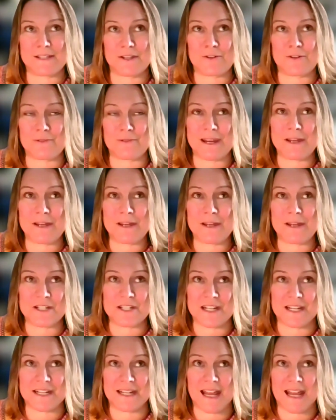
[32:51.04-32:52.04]
a great
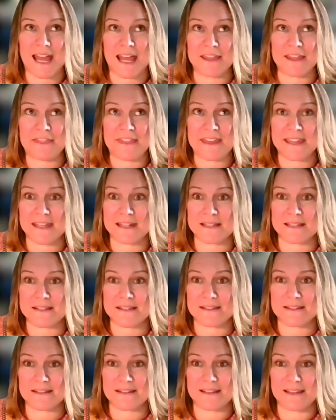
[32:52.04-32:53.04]
question. I think
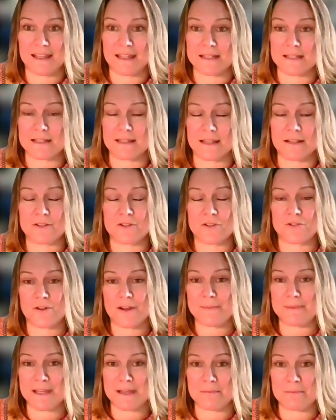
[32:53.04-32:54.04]
it's
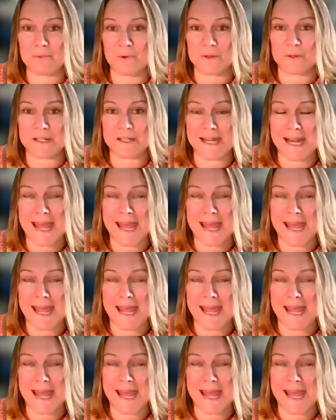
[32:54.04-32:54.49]
extremely important.